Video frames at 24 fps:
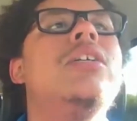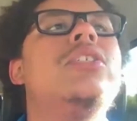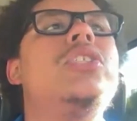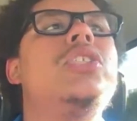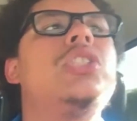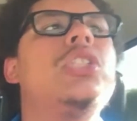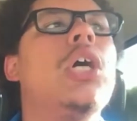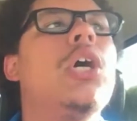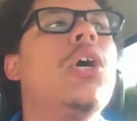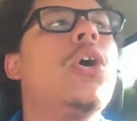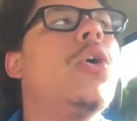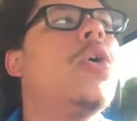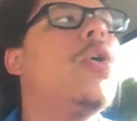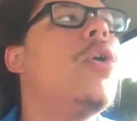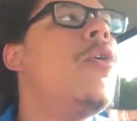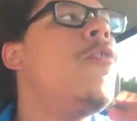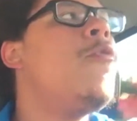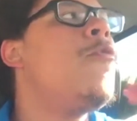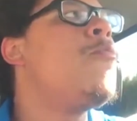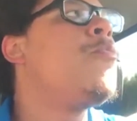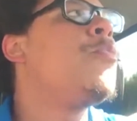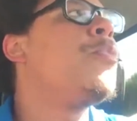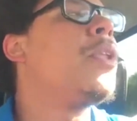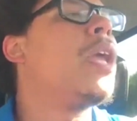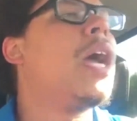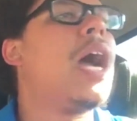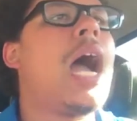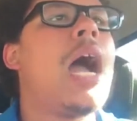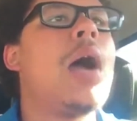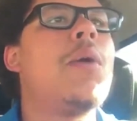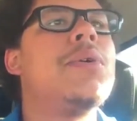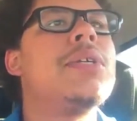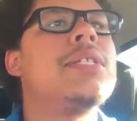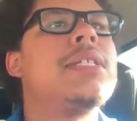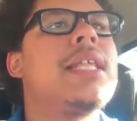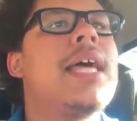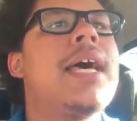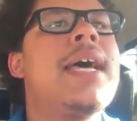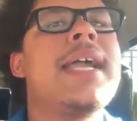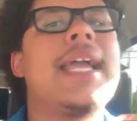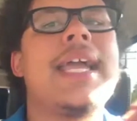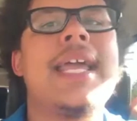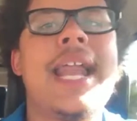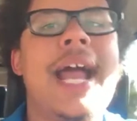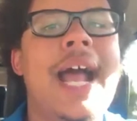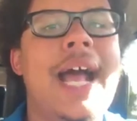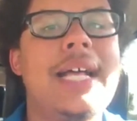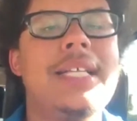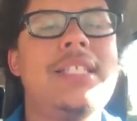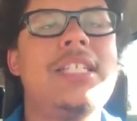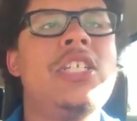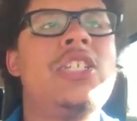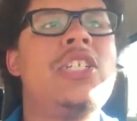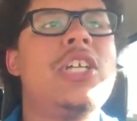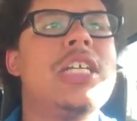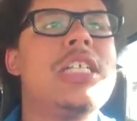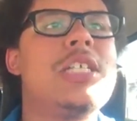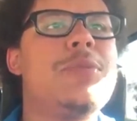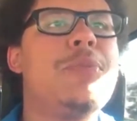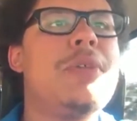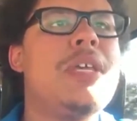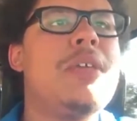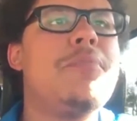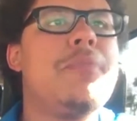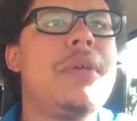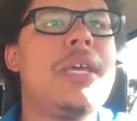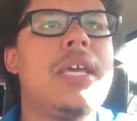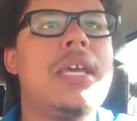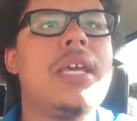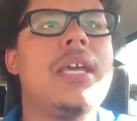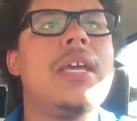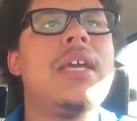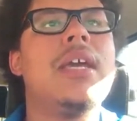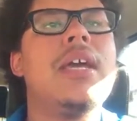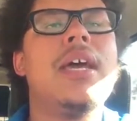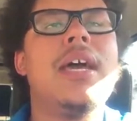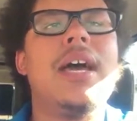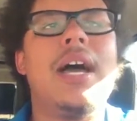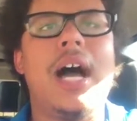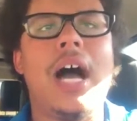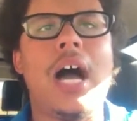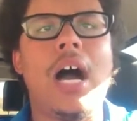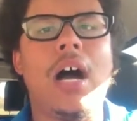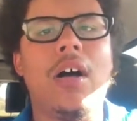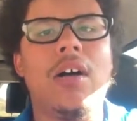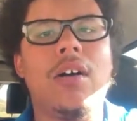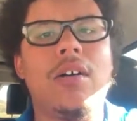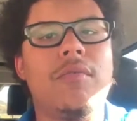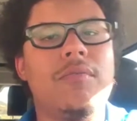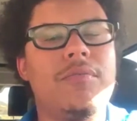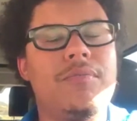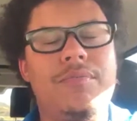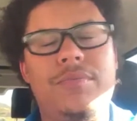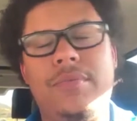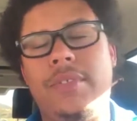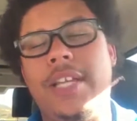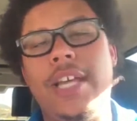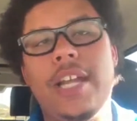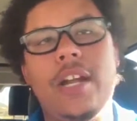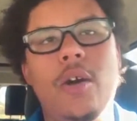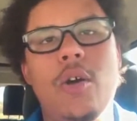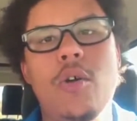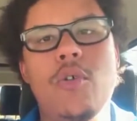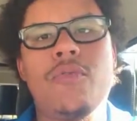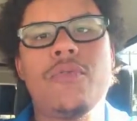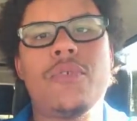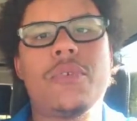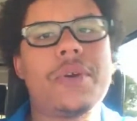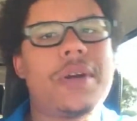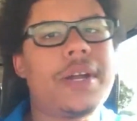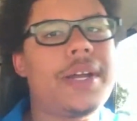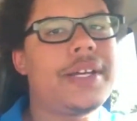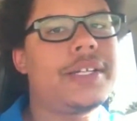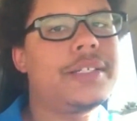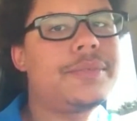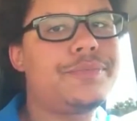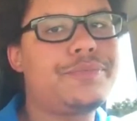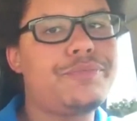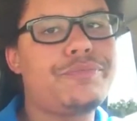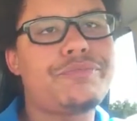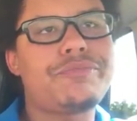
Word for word: So I was like, it has to just be me. I'll get over it.